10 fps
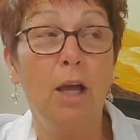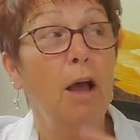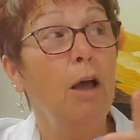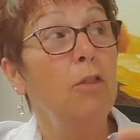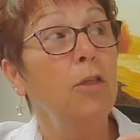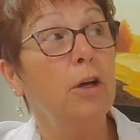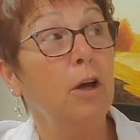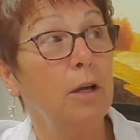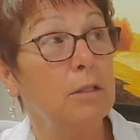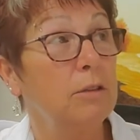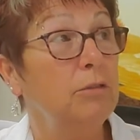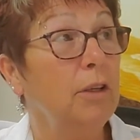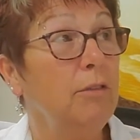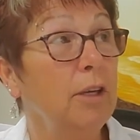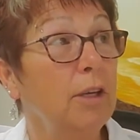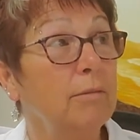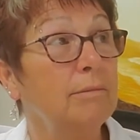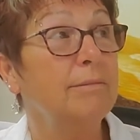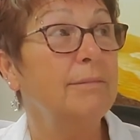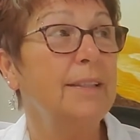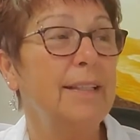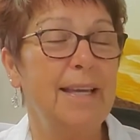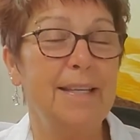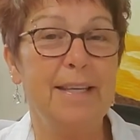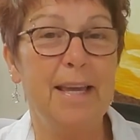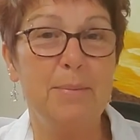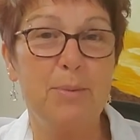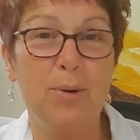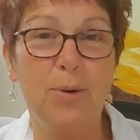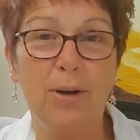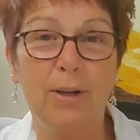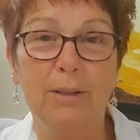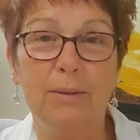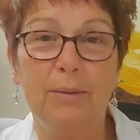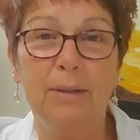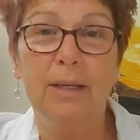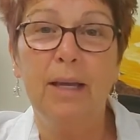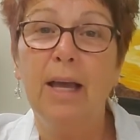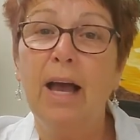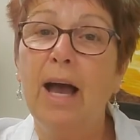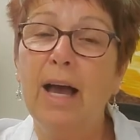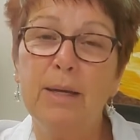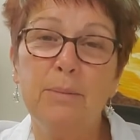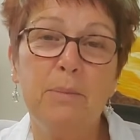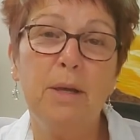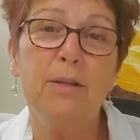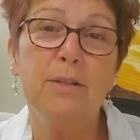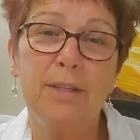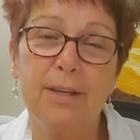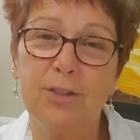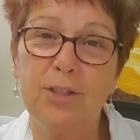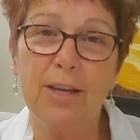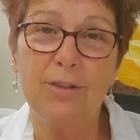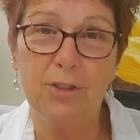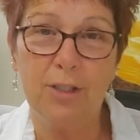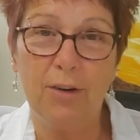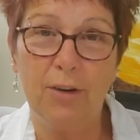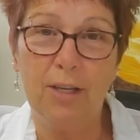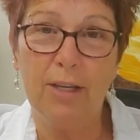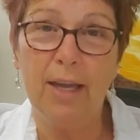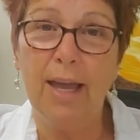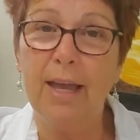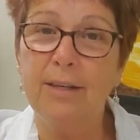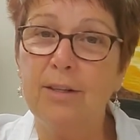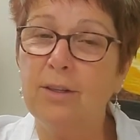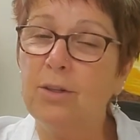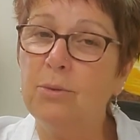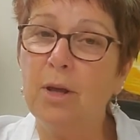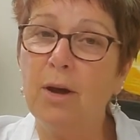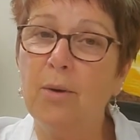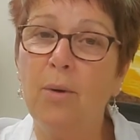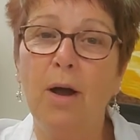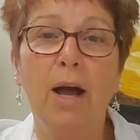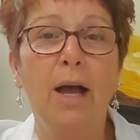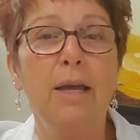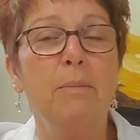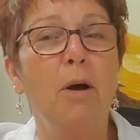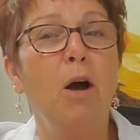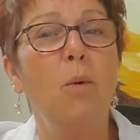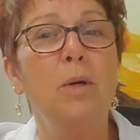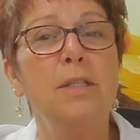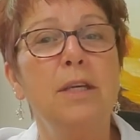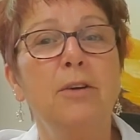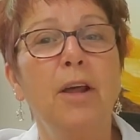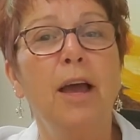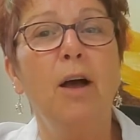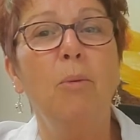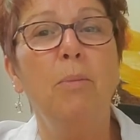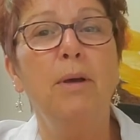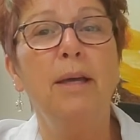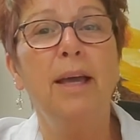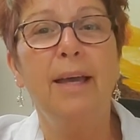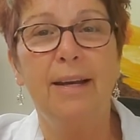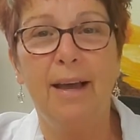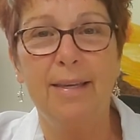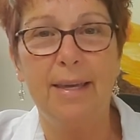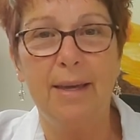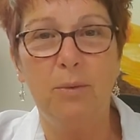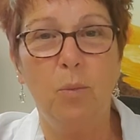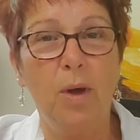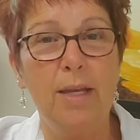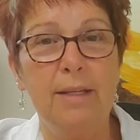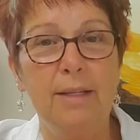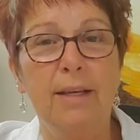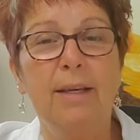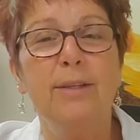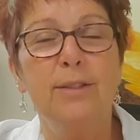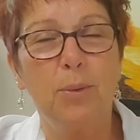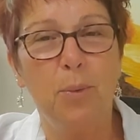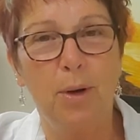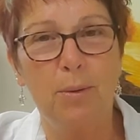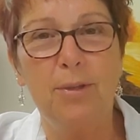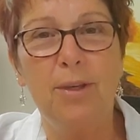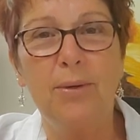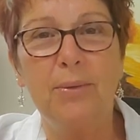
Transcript: the cost of living in Cape Coral. I'm Sunshine Sherry, and you know I am always here to help, and I can't wait to work with you.